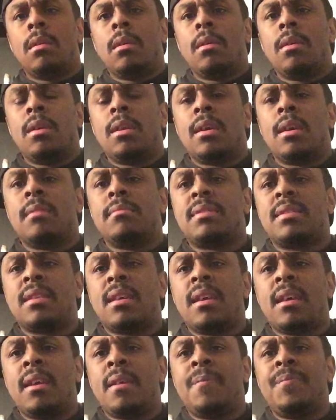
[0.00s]
You know what I'm
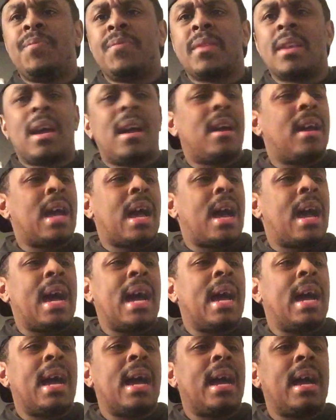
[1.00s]
saying?
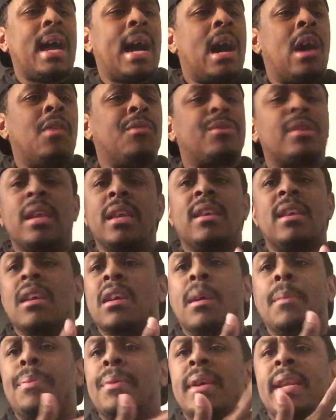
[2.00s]
I don't think you're
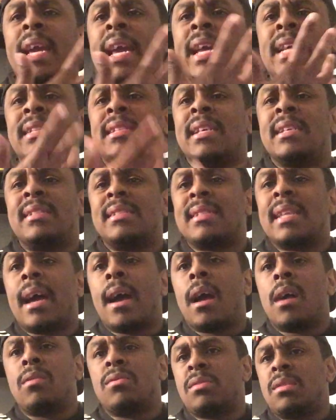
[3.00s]
going to put AJ
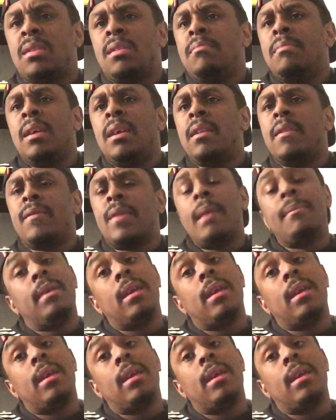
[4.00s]
Styles in the main event.